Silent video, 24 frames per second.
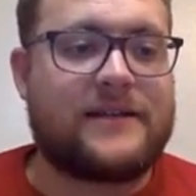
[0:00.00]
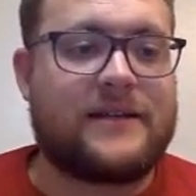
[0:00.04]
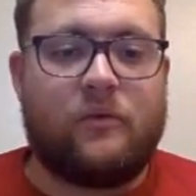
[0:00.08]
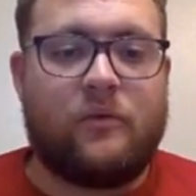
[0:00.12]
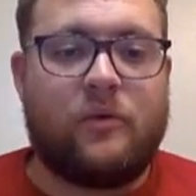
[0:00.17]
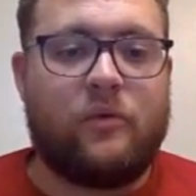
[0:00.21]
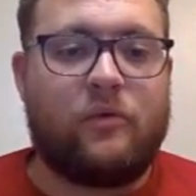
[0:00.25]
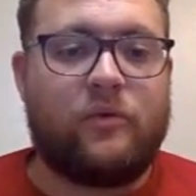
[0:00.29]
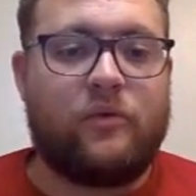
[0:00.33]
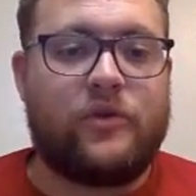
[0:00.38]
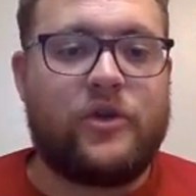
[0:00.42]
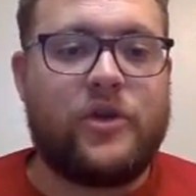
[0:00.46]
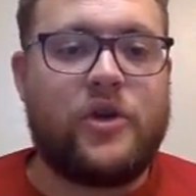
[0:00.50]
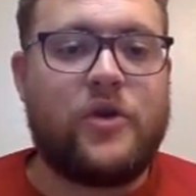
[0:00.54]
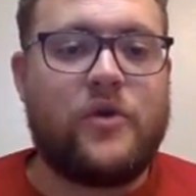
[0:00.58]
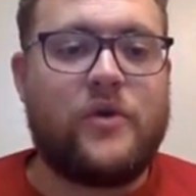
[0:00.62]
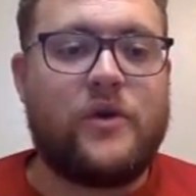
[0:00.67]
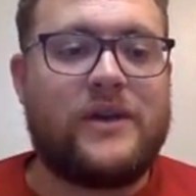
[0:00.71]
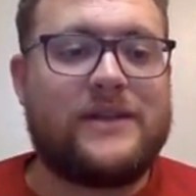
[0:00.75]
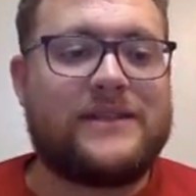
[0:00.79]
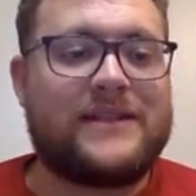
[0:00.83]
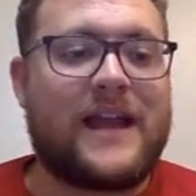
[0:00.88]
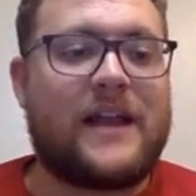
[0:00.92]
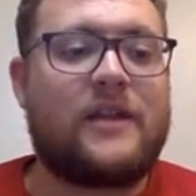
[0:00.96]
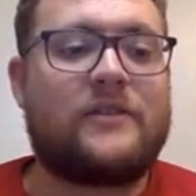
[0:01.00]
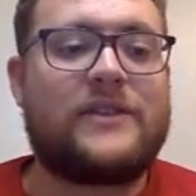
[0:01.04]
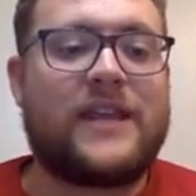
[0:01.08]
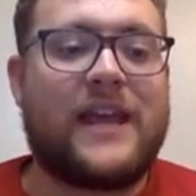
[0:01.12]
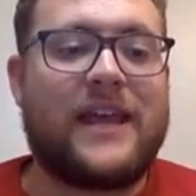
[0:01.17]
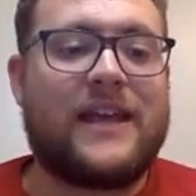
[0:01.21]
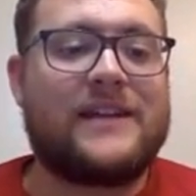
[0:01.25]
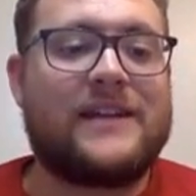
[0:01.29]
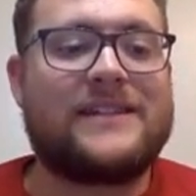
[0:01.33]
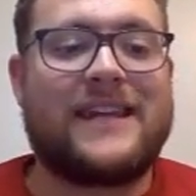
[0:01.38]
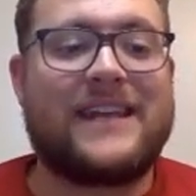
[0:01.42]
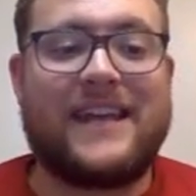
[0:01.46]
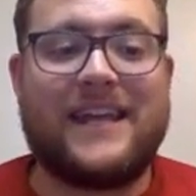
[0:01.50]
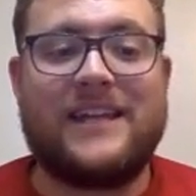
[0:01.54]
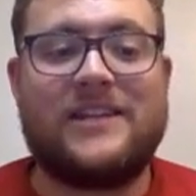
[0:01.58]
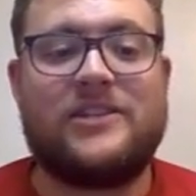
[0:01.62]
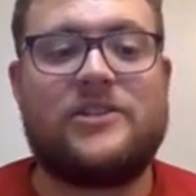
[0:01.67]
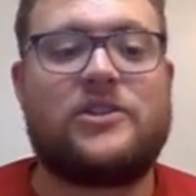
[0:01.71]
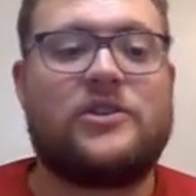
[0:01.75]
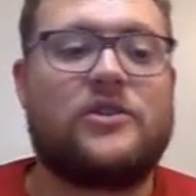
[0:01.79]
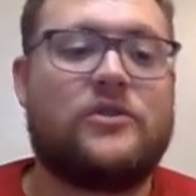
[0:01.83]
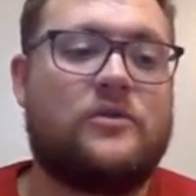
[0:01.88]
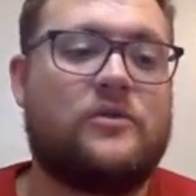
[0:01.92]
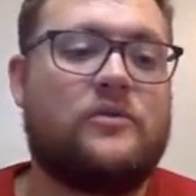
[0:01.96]
What we'll do is that'll take us
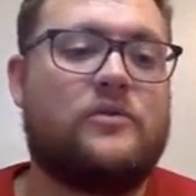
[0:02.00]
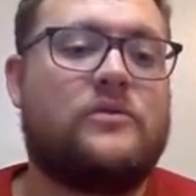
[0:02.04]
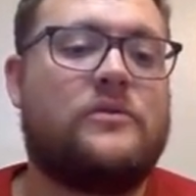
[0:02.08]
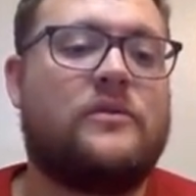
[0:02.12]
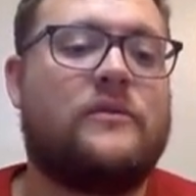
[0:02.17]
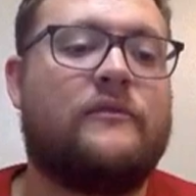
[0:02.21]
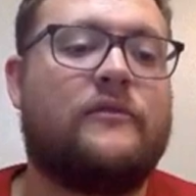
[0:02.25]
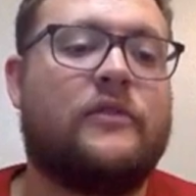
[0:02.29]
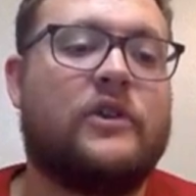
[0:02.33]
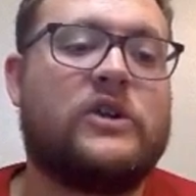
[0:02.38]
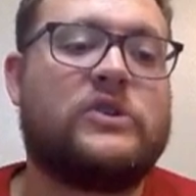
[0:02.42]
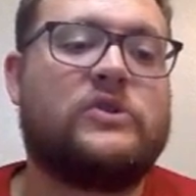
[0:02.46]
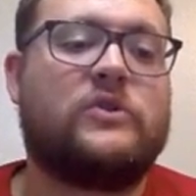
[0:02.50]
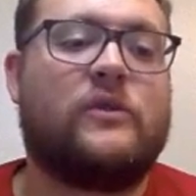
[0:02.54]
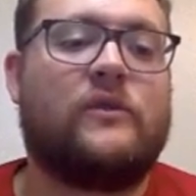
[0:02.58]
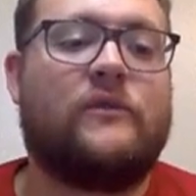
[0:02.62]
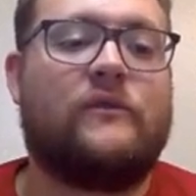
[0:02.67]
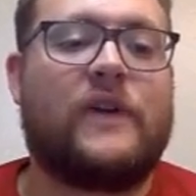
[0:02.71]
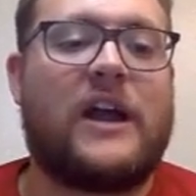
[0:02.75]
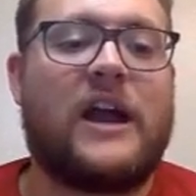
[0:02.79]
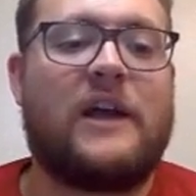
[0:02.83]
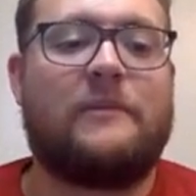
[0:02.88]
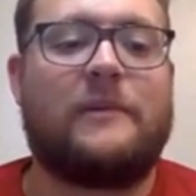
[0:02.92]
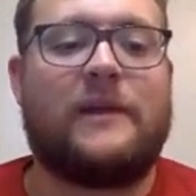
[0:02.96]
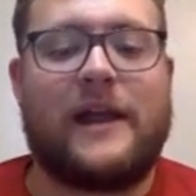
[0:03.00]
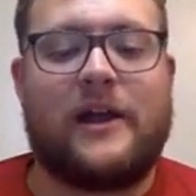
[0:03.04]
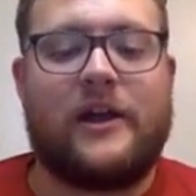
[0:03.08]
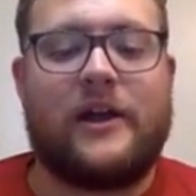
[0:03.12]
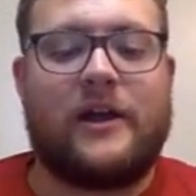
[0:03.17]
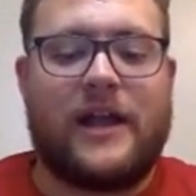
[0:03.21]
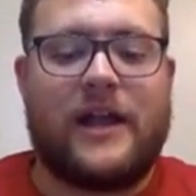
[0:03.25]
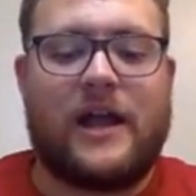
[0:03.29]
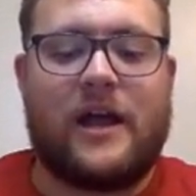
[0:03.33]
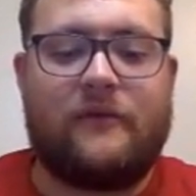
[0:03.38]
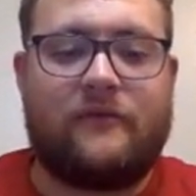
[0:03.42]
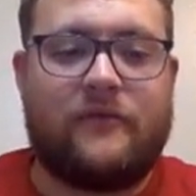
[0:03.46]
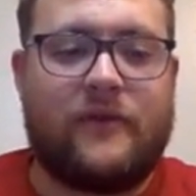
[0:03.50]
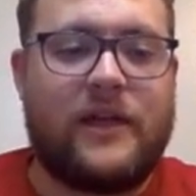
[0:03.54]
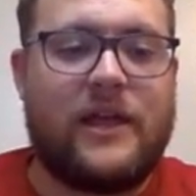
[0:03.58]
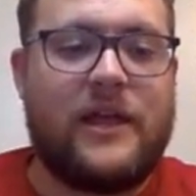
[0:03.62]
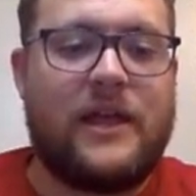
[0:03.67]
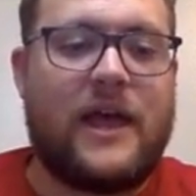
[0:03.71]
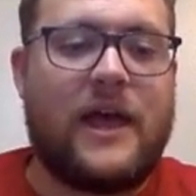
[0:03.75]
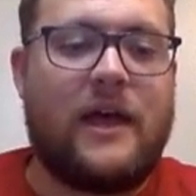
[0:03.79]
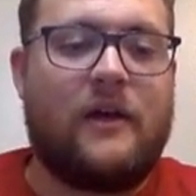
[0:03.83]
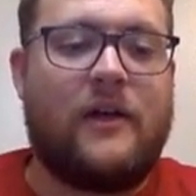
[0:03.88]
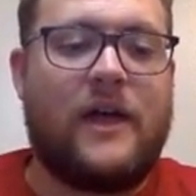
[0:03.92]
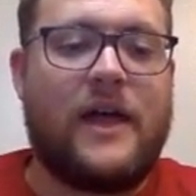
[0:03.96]
into the virtual environment area. Now, if I hit
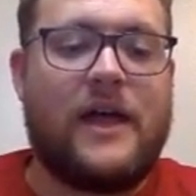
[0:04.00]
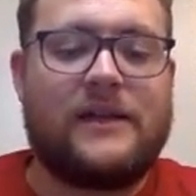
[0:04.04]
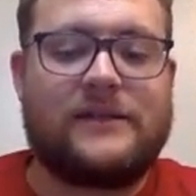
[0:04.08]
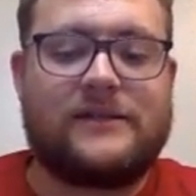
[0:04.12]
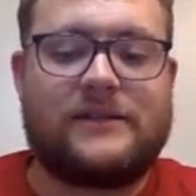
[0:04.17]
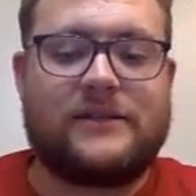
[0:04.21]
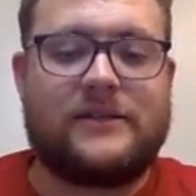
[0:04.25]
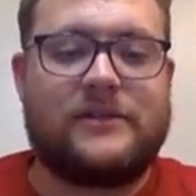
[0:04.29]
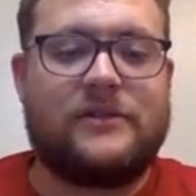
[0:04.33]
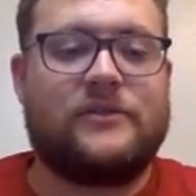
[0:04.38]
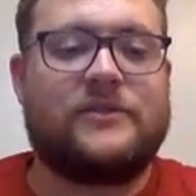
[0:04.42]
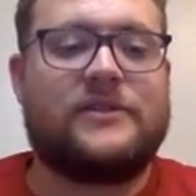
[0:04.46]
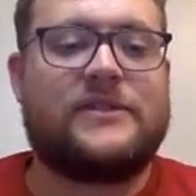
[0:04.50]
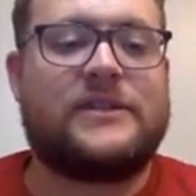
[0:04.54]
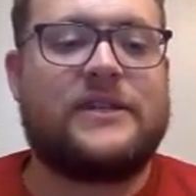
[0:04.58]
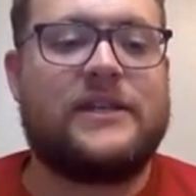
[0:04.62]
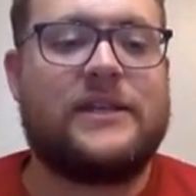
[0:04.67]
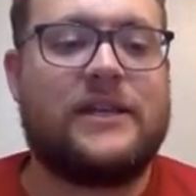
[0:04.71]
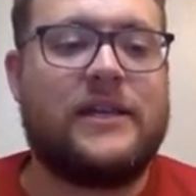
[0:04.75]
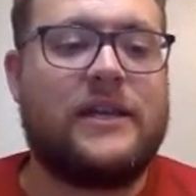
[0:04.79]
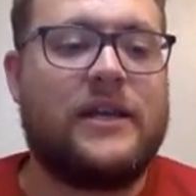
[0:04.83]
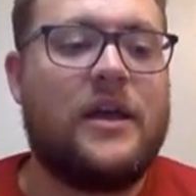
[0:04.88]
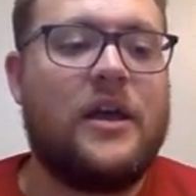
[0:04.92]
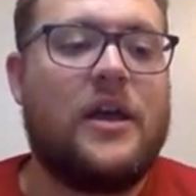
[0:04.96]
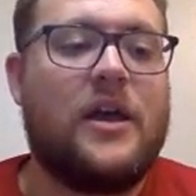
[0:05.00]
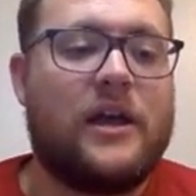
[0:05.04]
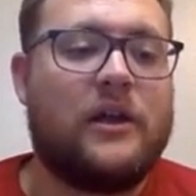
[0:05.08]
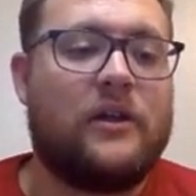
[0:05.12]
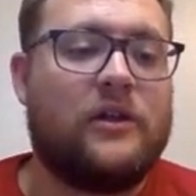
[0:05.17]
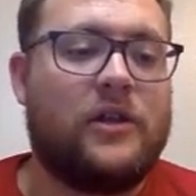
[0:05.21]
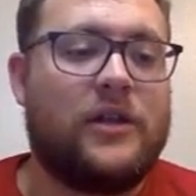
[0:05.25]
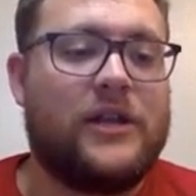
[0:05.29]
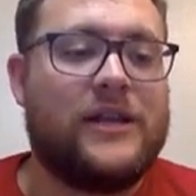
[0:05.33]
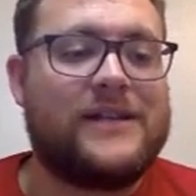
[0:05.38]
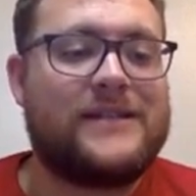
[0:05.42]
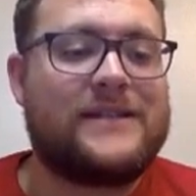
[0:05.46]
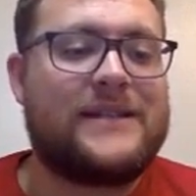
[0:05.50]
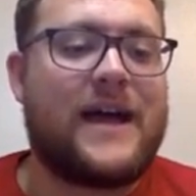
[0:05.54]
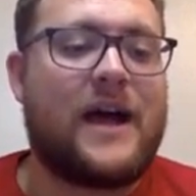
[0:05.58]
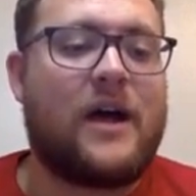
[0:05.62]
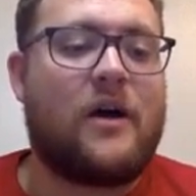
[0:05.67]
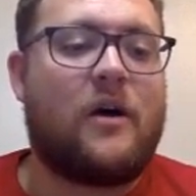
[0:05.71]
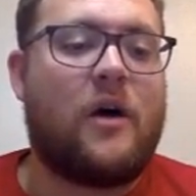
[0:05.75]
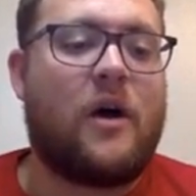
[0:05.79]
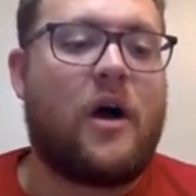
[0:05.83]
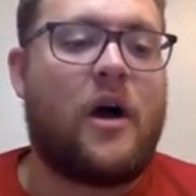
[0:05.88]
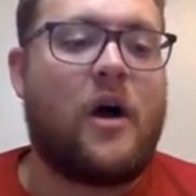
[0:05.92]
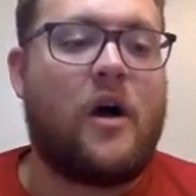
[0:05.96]
LS, you'll see it'll list
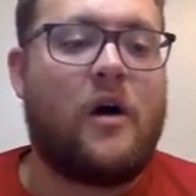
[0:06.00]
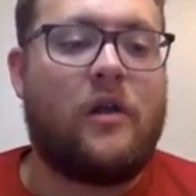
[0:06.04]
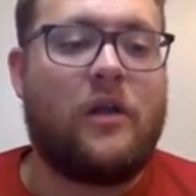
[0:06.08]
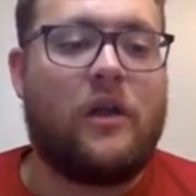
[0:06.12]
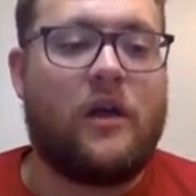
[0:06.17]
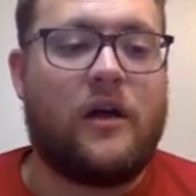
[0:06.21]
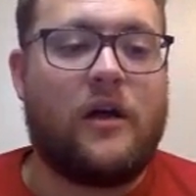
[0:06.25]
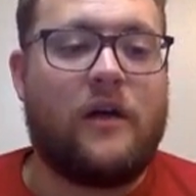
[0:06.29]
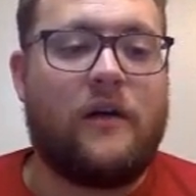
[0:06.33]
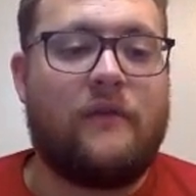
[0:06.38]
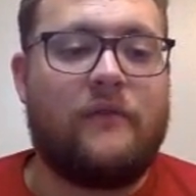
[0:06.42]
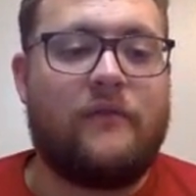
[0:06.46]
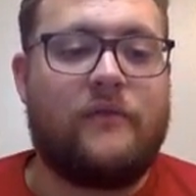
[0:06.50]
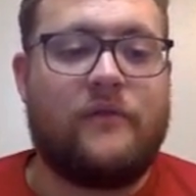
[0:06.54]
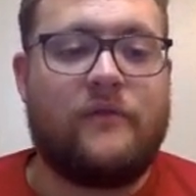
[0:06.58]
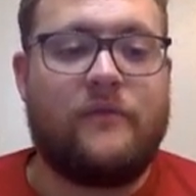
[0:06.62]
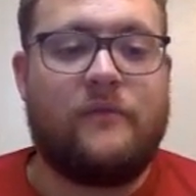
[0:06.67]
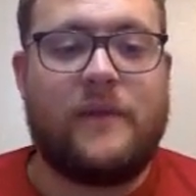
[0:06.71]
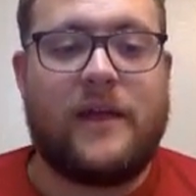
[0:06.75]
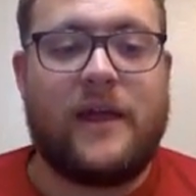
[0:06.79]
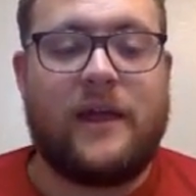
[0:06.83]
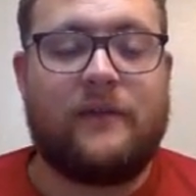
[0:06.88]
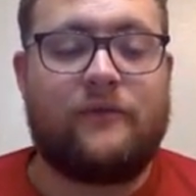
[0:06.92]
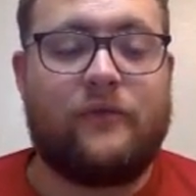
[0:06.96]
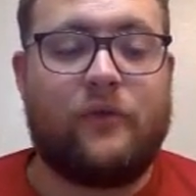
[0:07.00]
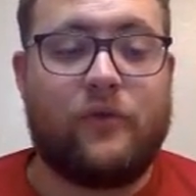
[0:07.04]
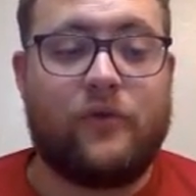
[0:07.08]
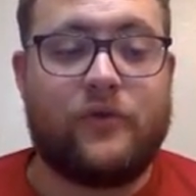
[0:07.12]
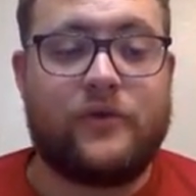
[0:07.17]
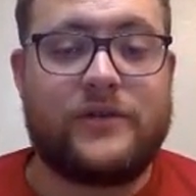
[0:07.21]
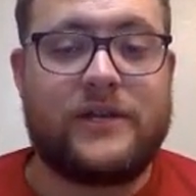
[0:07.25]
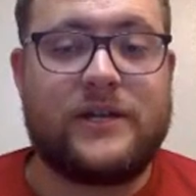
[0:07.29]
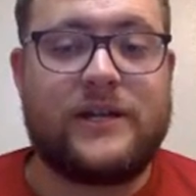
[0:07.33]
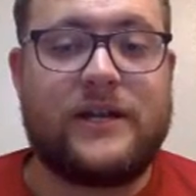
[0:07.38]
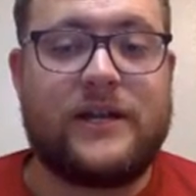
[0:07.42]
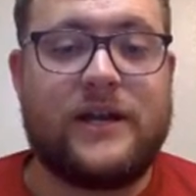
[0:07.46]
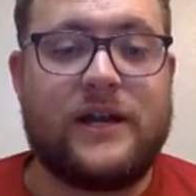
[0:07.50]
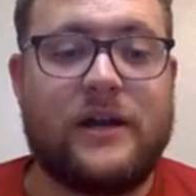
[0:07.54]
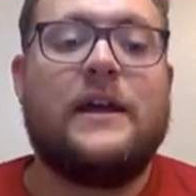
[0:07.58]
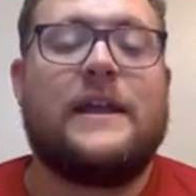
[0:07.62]
out all of the main folders in here.